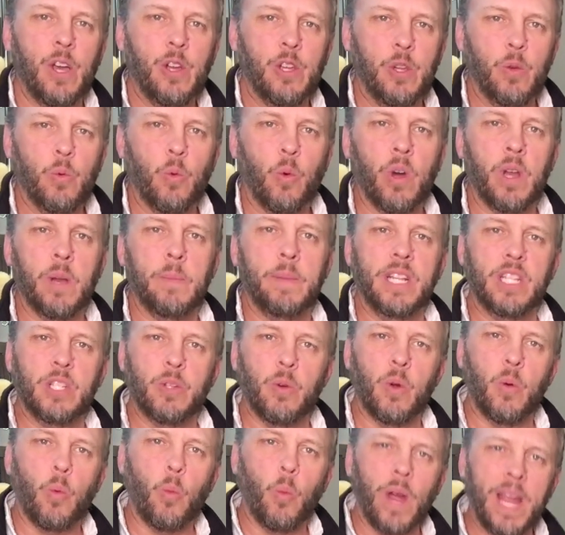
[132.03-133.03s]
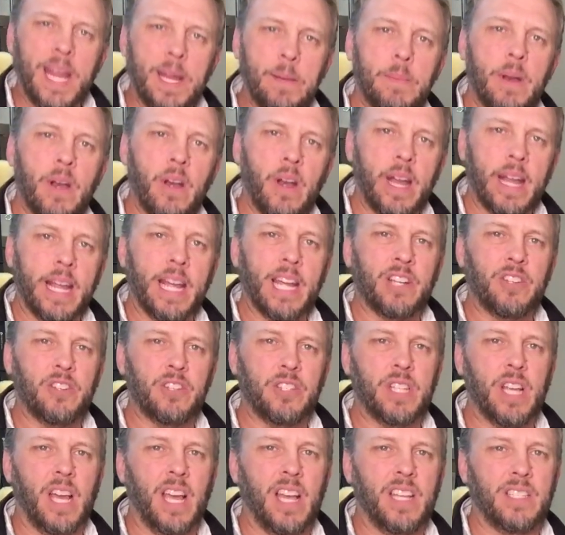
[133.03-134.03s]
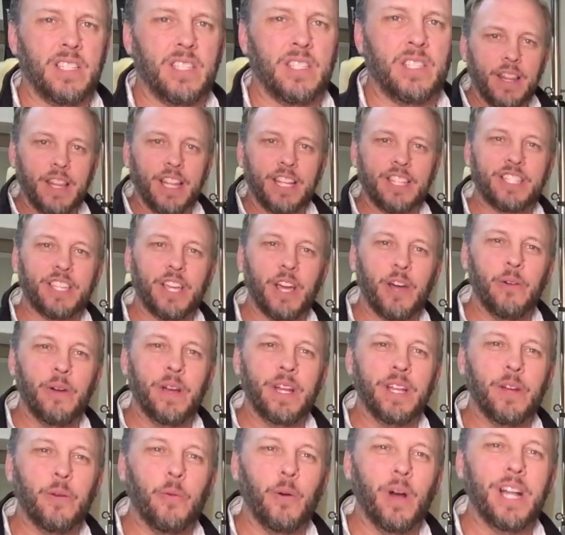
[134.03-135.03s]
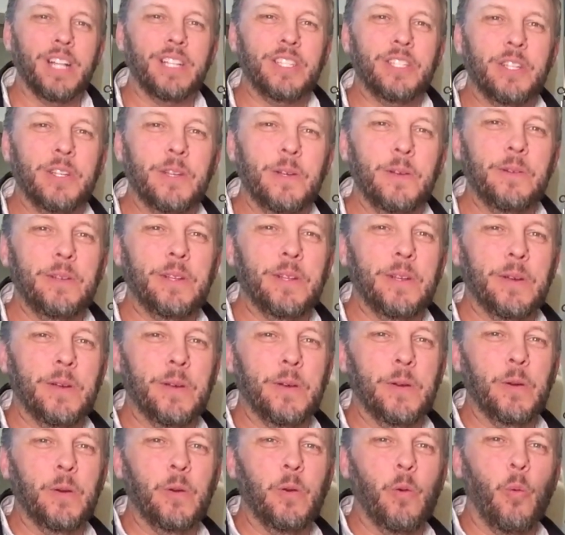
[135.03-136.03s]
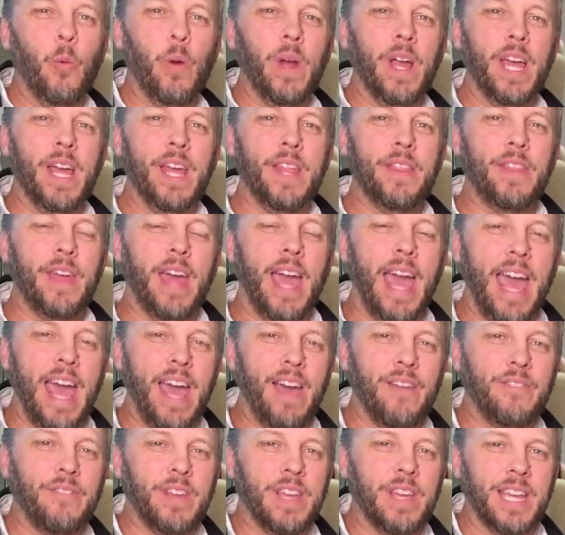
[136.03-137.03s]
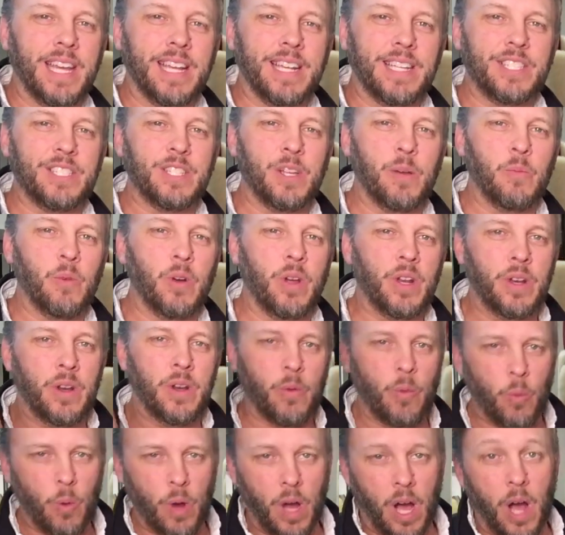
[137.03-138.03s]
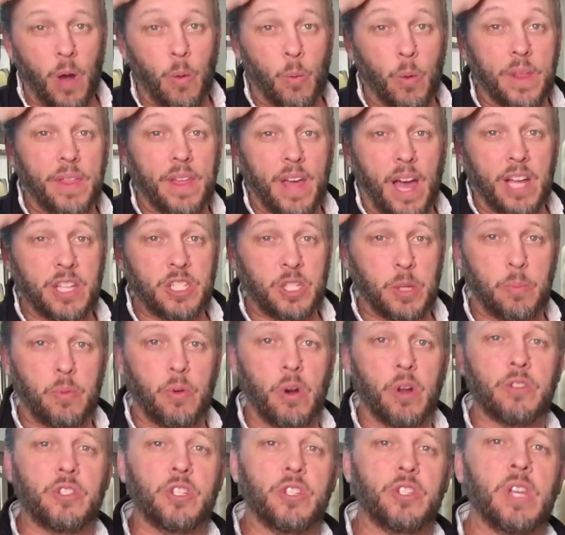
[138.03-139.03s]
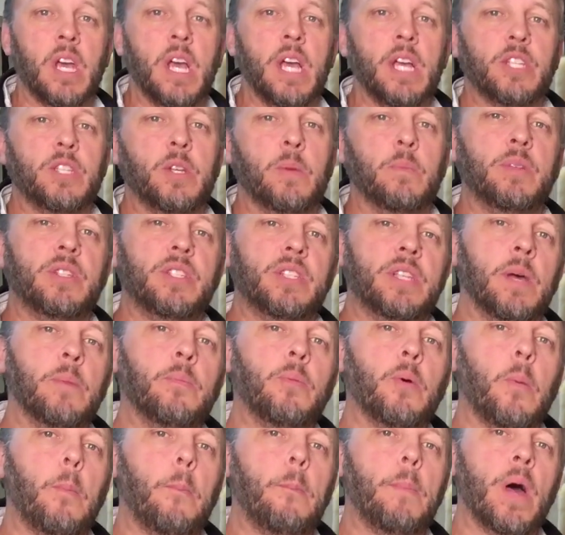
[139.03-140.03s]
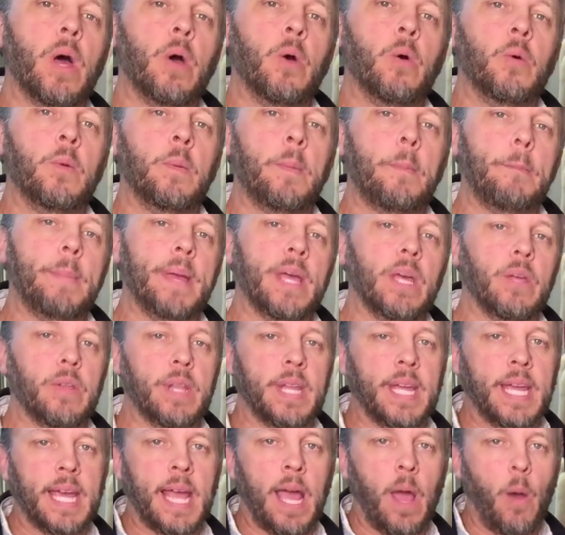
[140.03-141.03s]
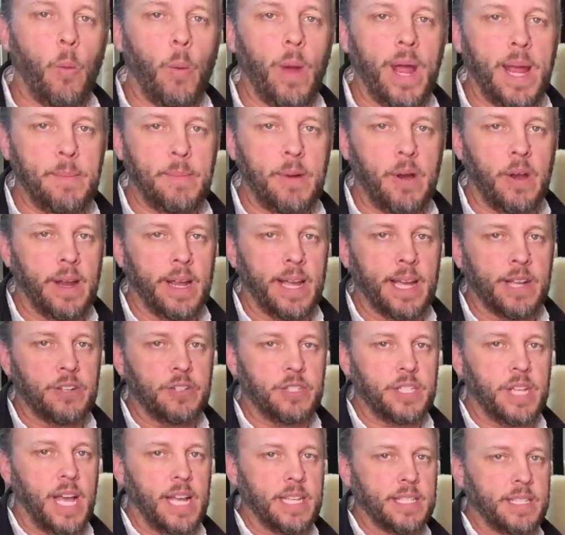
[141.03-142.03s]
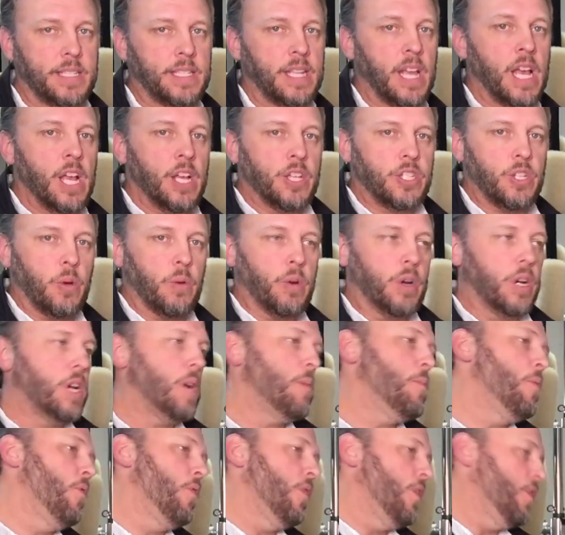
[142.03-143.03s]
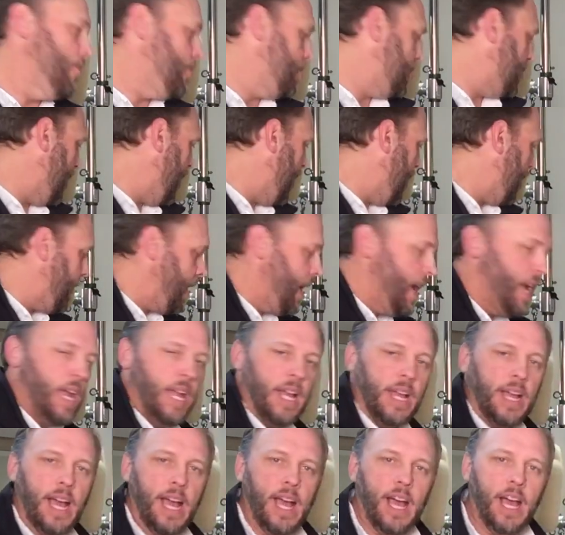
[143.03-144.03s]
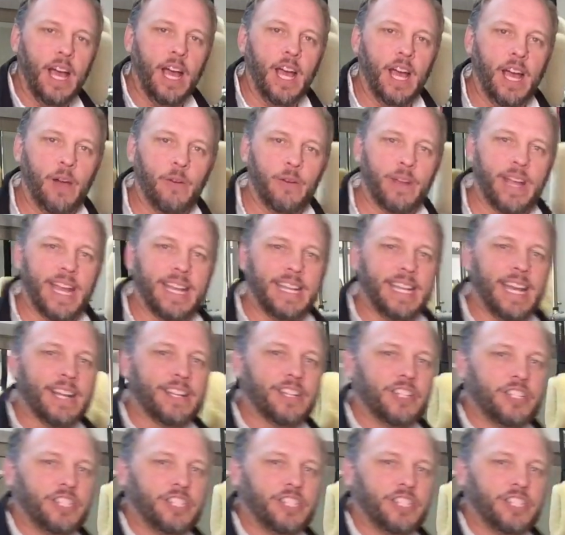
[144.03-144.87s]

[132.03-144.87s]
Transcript: you want to be doing weight bearing exercises. Let's go into what to do with having someone uh, with osteoporosis, some simple bone building weight bearing exercises. So come on over Jared. Uh, we got Dr.